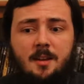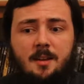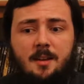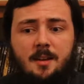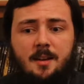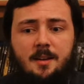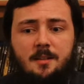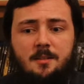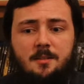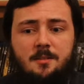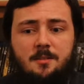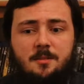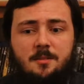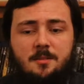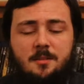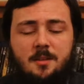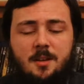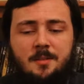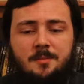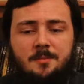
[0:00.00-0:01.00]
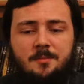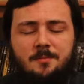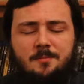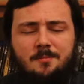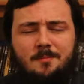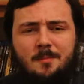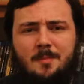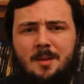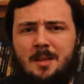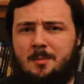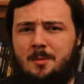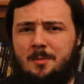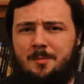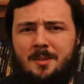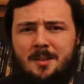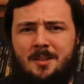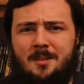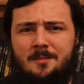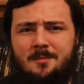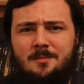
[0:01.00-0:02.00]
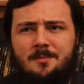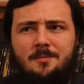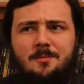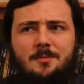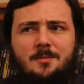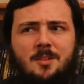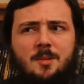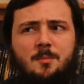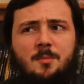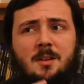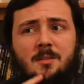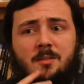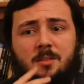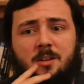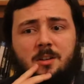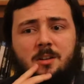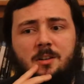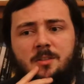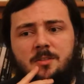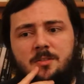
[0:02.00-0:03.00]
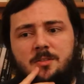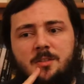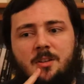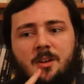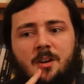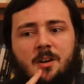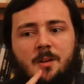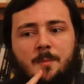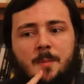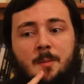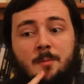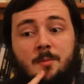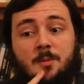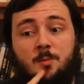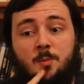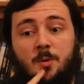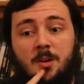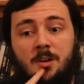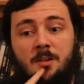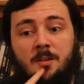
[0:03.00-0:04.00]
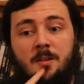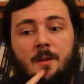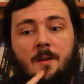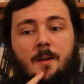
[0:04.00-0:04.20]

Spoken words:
and I maybe believe some of the other cast members were.